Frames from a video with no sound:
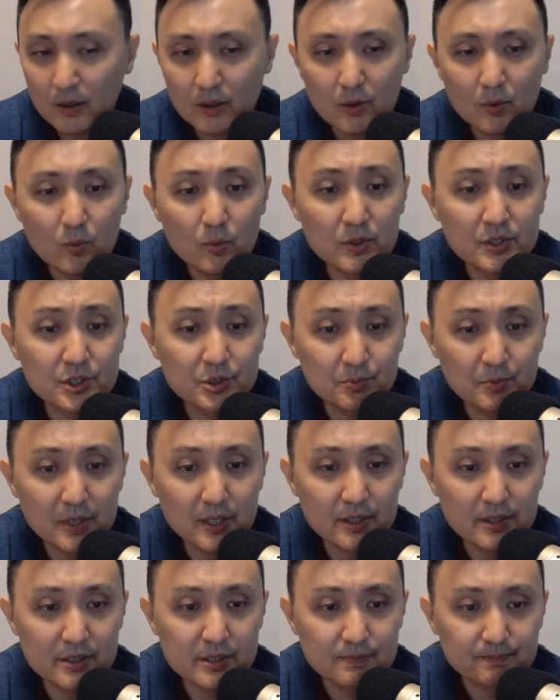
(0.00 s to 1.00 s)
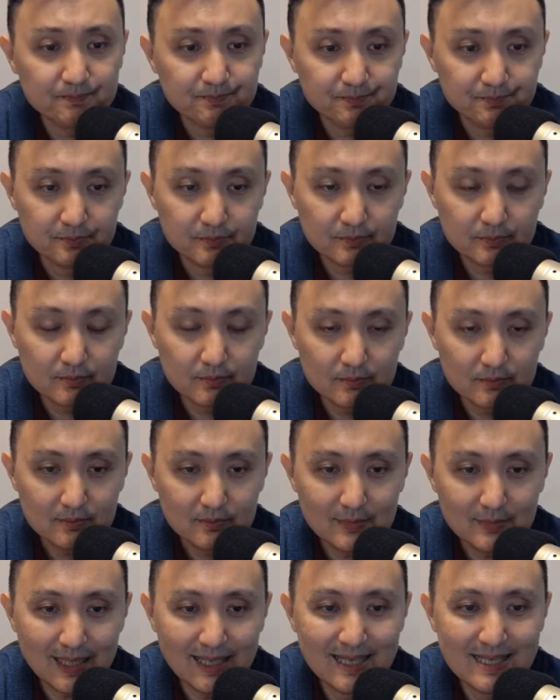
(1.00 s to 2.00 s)
which means
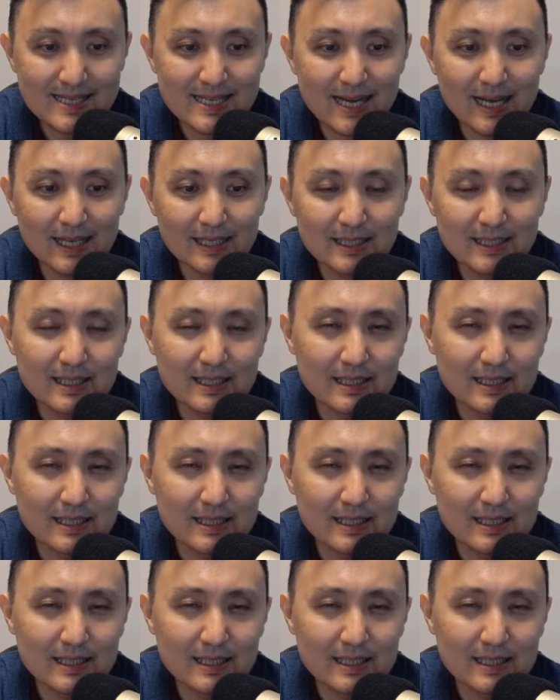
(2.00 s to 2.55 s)
that